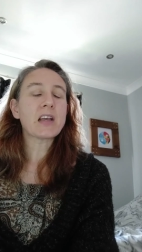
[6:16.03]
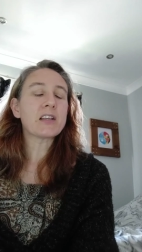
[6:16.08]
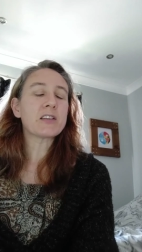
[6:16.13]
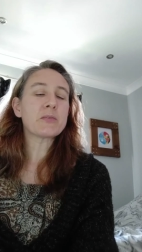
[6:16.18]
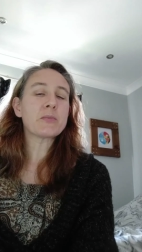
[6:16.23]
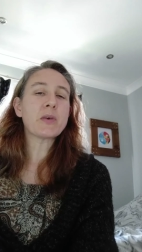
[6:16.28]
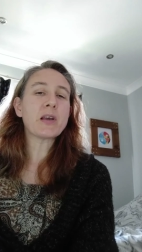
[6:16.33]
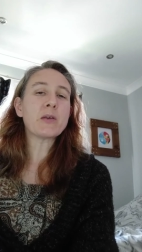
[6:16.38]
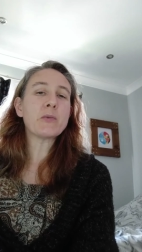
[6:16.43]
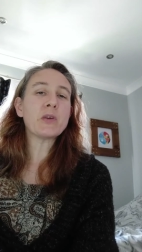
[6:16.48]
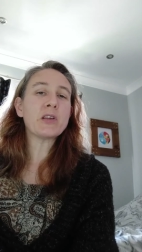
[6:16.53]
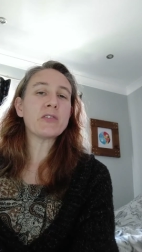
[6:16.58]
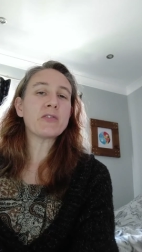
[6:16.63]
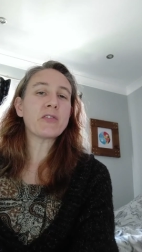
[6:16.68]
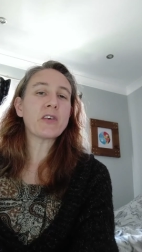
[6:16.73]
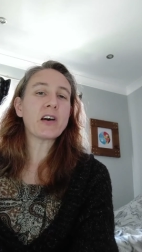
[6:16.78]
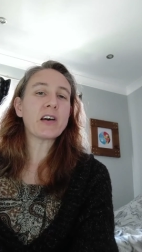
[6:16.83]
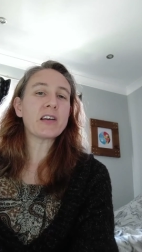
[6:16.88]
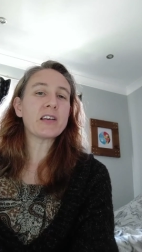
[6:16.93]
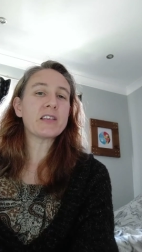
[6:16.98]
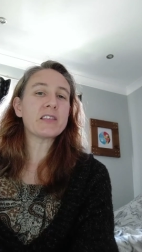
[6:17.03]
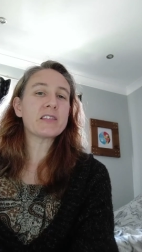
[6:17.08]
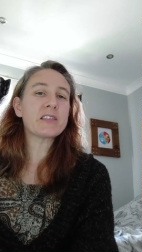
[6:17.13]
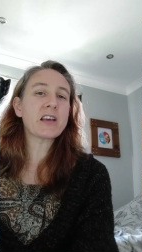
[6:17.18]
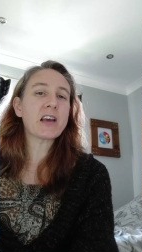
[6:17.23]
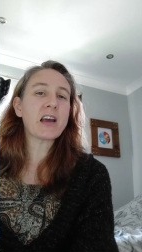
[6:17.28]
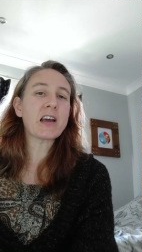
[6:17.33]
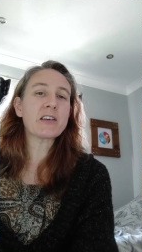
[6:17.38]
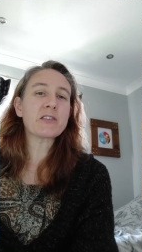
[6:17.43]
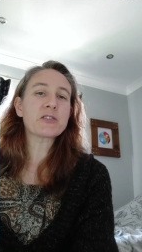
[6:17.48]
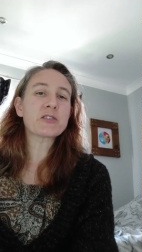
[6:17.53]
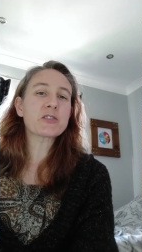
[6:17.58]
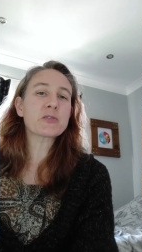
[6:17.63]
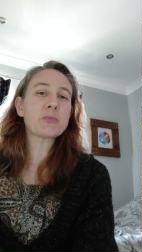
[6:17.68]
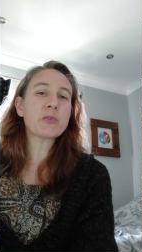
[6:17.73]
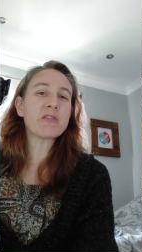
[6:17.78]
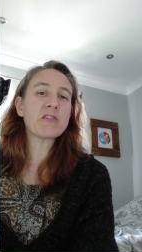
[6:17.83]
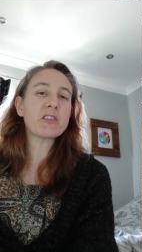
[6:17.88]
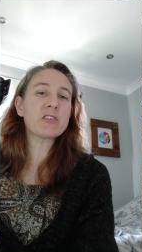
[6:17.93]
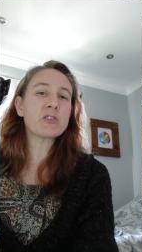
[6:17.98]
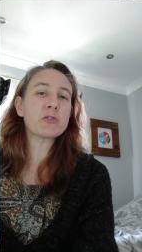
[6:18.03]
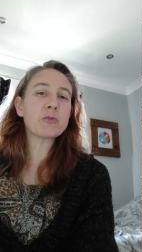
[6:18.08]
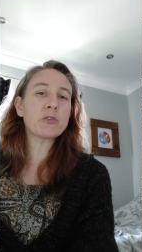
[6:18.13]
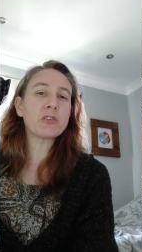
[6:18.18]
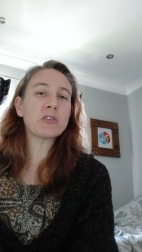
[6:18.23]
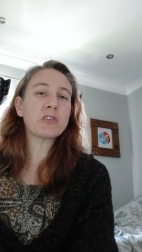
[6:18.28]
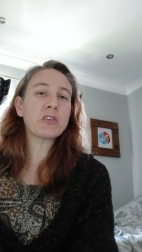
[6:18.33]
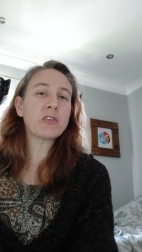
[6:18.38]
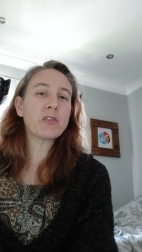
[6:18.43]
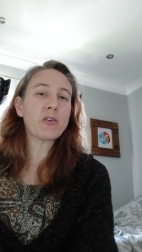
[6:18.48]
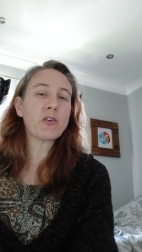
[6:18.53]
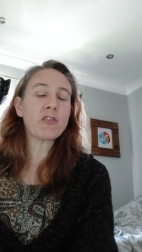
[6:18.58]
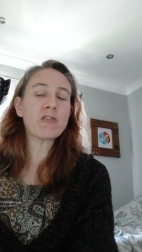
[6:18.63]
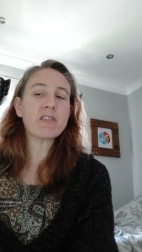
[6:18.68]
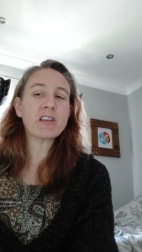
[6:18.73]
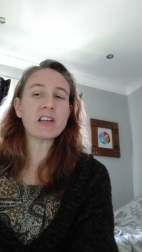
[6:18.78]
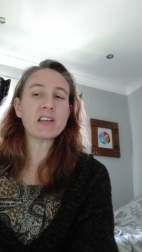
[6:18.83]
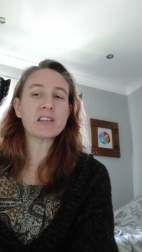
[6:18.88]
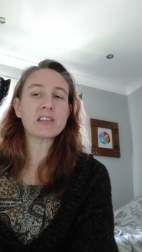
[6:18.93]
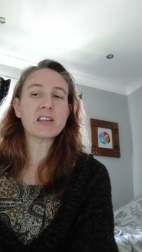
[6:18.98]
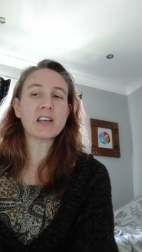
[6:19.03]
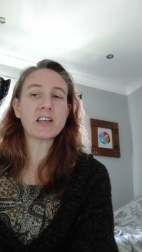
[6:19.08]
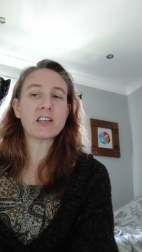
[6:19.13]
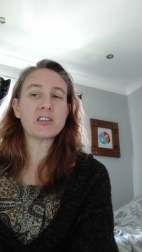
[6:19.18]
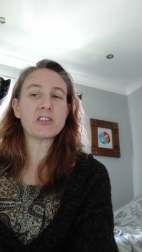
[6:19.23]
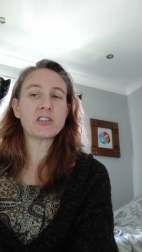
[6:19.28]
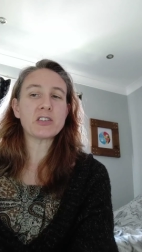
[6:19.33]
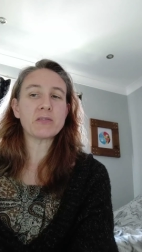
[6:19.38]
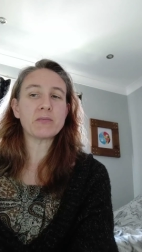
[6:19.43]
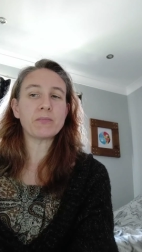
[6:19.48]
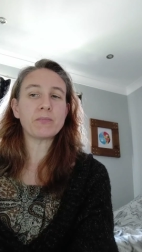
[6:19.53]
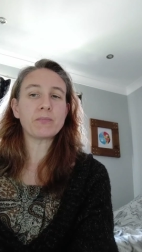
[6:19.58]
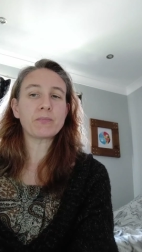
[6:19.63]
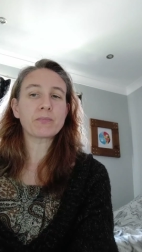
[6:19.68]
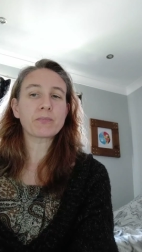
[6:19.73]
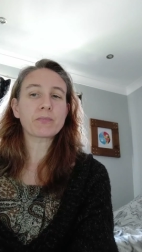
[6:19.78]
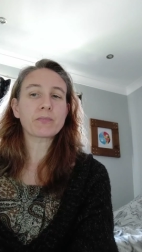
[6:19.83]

And may we find our spiritual orientation,